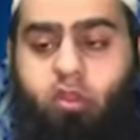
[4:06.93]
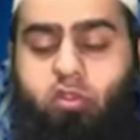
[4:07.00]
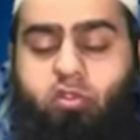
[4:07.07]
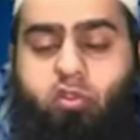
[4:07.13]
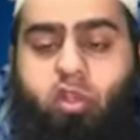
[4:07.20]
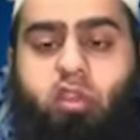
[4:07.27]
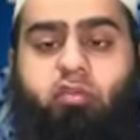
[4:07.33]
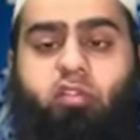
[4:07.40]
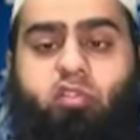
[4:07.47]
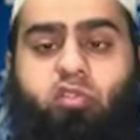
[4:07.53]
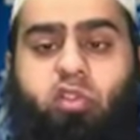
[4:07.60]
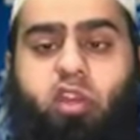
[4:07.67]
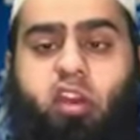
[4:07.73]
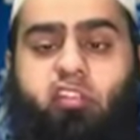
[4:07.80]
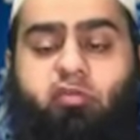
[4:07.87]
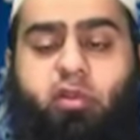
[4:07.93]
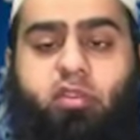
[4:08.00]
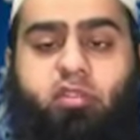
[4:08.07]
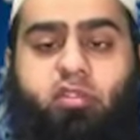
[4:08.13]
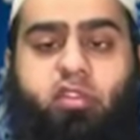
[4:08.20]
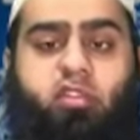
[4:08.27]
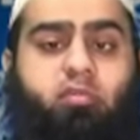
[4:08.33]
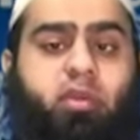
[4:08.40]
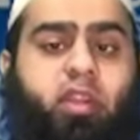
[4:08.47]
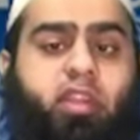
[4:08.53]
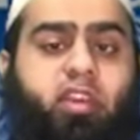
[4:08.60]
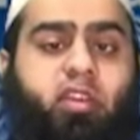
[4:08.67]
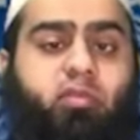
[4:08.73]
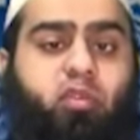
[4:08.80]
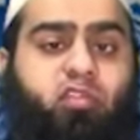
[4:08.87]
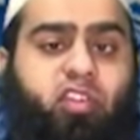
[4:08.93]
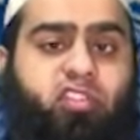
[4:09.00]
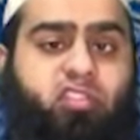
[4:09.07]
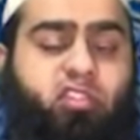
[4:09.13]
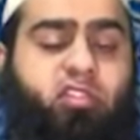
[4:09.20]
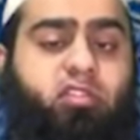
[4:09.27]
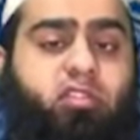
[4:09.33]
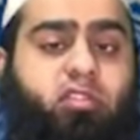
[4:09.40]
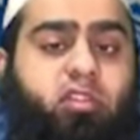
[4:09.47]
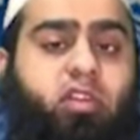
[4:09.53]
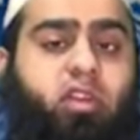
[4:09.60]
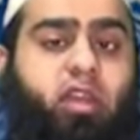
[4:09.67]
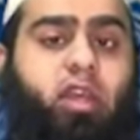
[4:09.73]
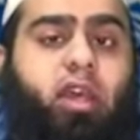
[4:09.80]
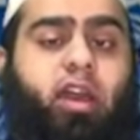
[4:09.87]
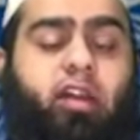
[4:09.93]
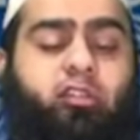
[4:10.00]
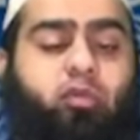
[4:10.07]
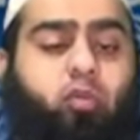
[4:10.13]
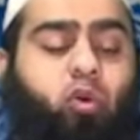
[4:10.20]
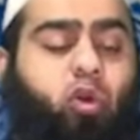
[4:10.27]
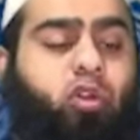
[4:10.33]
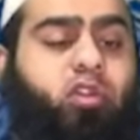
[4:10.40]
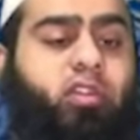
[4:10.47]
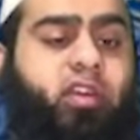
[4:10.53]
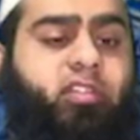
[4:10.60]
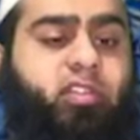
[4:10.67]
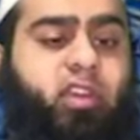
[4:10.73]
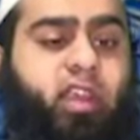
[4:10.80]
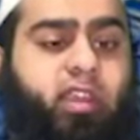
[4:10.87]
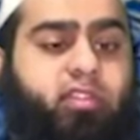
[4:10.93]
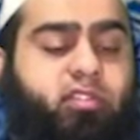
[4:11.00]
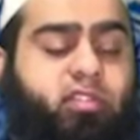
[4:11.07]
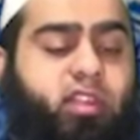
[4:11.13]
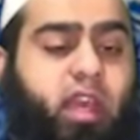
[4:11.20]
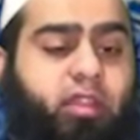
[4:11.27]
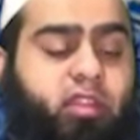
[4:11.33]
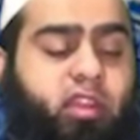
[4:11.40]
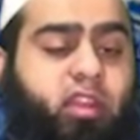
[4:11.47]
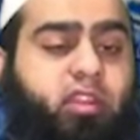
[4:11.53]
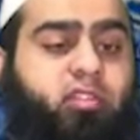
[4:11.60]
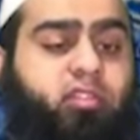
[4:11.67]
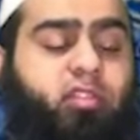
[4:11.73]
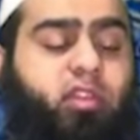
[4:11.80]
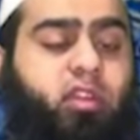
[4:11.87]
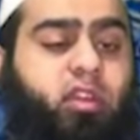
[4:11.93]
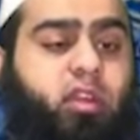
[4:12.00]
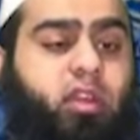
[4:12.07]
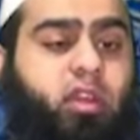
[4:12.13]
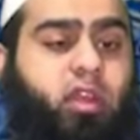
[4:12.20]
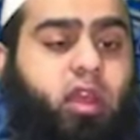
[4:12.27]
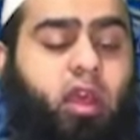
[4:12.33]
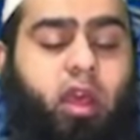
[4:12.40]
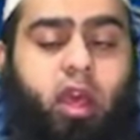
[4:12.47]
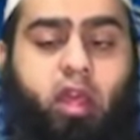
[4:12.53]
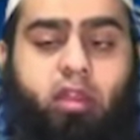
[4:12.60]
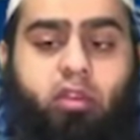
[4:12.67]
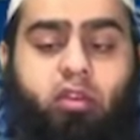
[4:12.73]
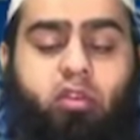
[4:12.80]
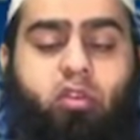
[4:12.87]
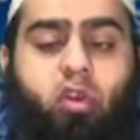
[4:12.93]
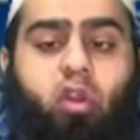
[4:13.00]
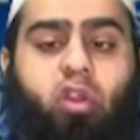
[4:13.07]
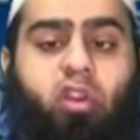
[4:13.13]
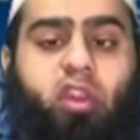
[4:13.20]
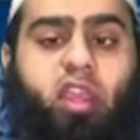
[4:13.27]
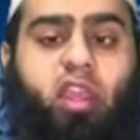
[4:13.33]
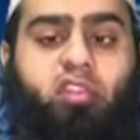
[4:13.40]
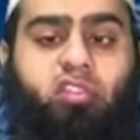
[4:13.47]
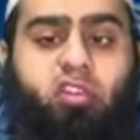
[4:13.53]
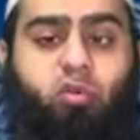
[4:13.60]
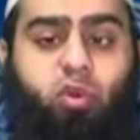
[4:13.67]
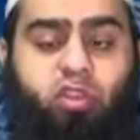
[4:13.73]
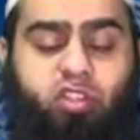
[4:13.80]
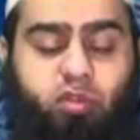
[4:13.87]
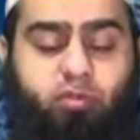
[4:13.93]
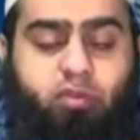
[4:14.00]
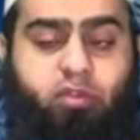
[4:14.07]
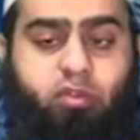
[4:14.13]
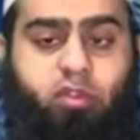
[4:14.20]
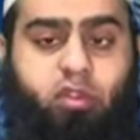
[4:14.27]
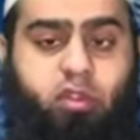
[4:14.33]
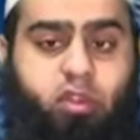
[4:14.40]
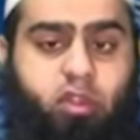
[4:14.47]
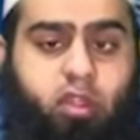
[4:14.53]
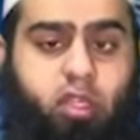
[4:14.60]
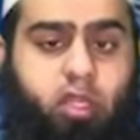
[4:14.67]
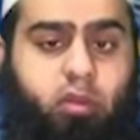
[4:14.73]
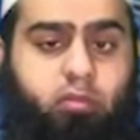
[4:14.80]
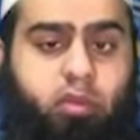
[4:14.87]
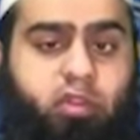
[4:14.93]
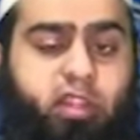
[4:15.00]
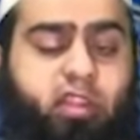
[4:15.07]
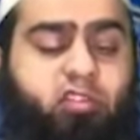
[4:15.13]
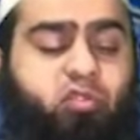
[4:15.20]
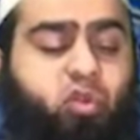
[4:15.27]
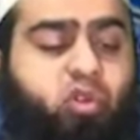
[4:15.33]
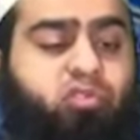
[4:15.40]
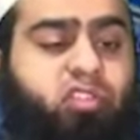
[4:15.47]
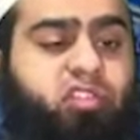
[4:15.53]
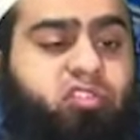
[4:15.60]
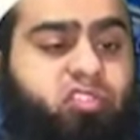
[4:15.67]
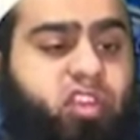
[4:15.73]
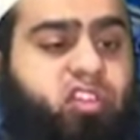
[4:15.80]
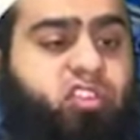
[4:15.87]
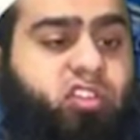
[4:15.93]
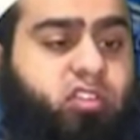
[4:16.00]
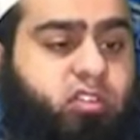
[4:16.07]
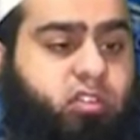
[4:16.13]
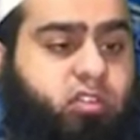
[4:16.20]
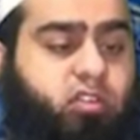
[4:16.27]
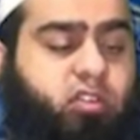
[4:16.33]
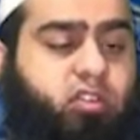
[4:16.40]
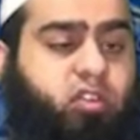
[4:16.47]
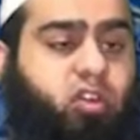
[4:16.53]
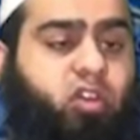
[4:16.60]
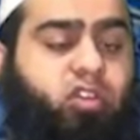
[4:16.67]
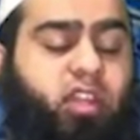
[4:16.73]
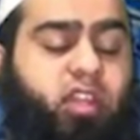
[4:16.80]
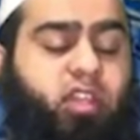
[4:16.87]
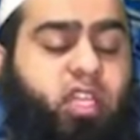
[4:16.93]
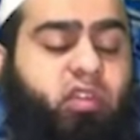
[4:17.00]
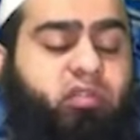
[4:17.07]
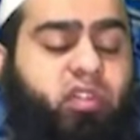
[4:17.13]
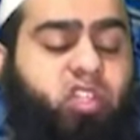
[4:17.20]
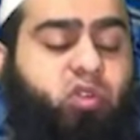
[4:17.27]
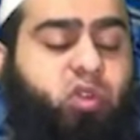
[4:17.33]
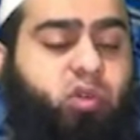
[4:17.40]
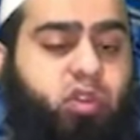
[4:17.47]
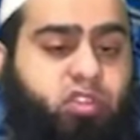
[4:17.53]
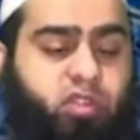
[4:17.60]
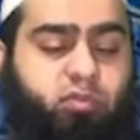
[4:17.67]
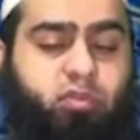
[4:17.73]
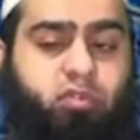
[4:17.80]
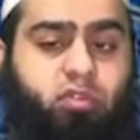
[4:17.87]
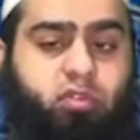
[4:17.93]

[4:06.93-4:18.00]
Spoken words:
So even though the governments and the medical professionals have warned us against gatherings and congregational worship, but there is no restriction on individual worship.